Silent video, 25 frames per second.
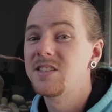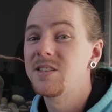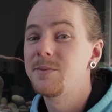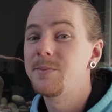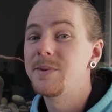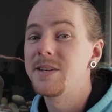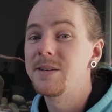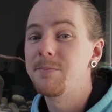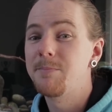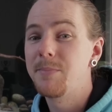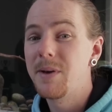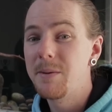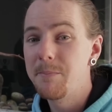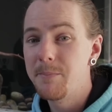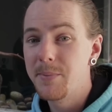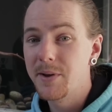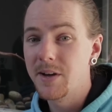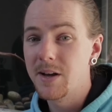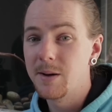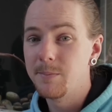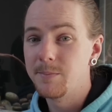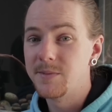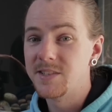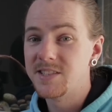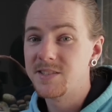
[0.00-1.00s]
to be
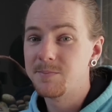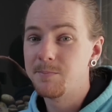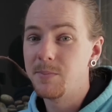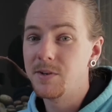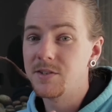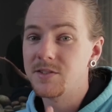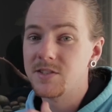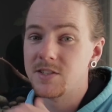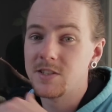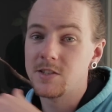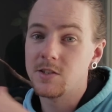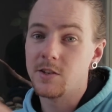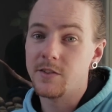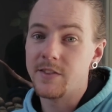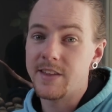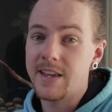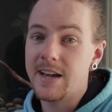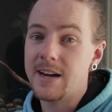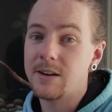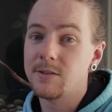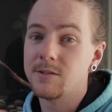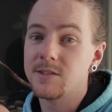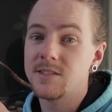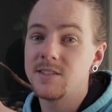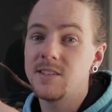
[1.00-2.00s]
pimping up the sponges on the
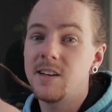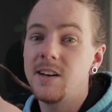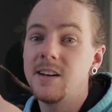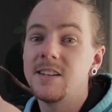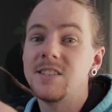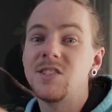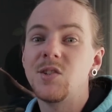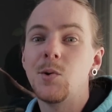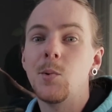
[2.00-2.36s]
outside